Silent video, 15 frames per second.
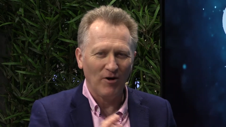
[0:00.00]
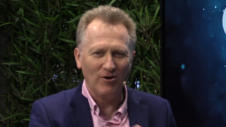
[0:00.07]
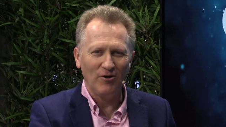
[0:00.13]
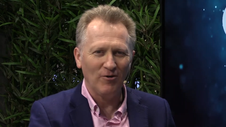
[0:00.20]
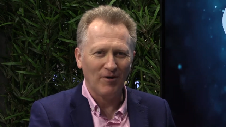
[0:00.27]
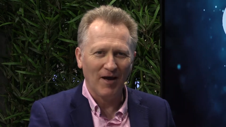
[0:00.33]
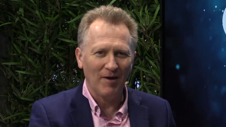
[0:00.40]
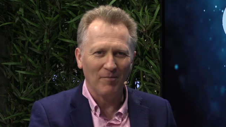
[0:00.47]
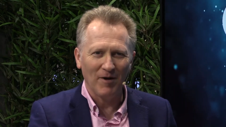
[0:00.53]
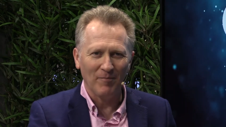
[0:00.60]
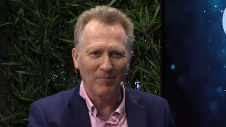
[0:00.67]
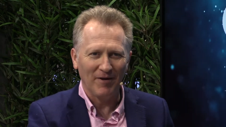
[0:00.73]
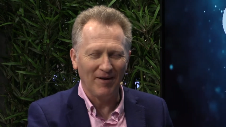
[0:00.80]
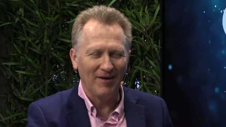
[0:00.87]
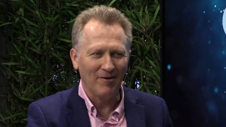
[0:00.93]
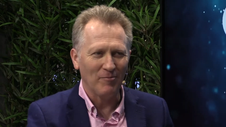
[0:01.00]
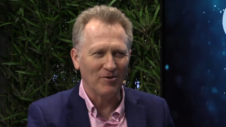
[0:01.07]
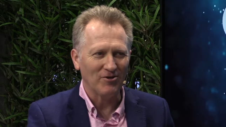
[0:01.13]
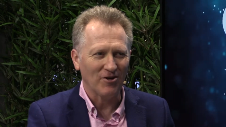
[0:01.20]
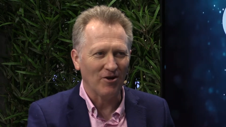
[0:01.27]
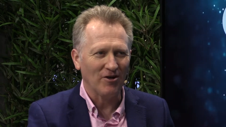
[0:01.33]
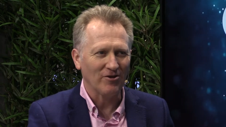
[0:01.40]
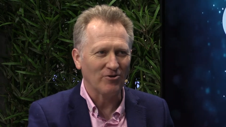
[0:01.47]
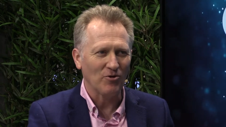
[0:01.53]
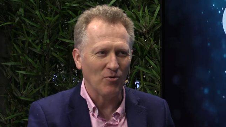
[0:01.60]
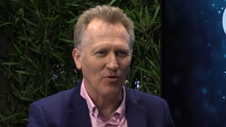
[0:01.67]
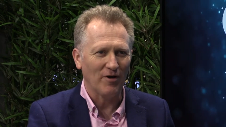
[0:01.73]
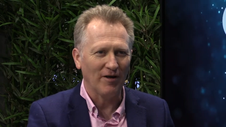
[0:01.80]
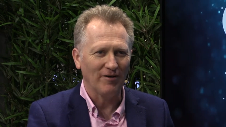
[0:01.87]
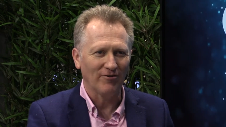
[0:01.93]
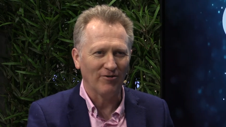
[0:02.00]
when you came up here and we started talking,